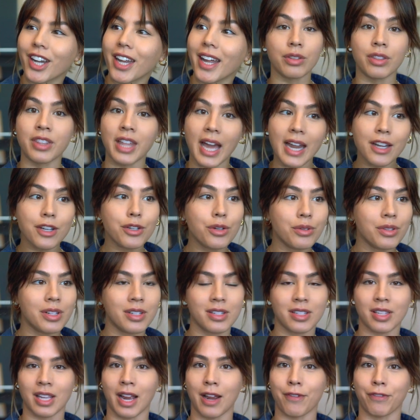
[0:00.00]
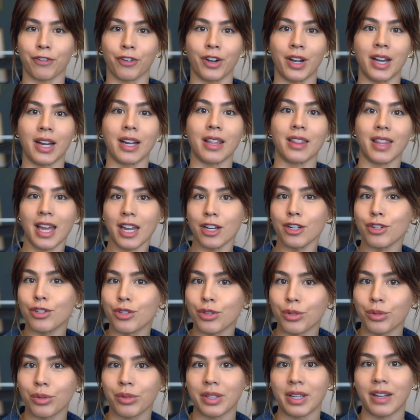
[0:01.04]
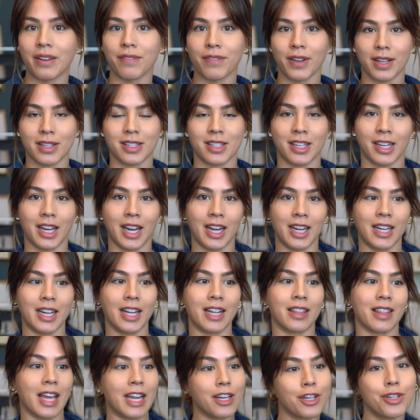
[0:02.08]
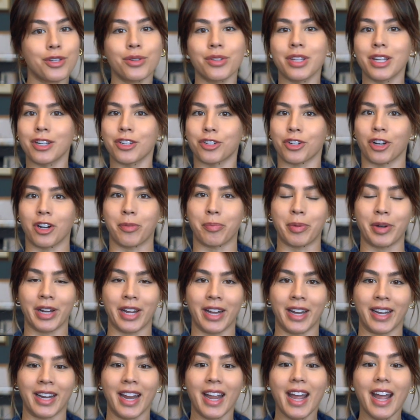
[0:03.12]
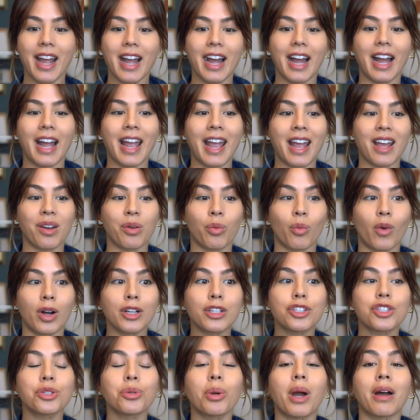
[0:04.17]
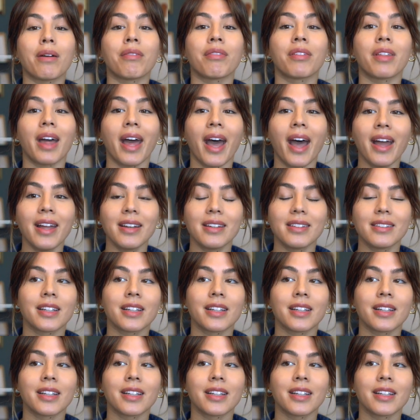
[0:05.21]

Then do the deciphering, then do the investigating, then do the interpreting. And once you have that,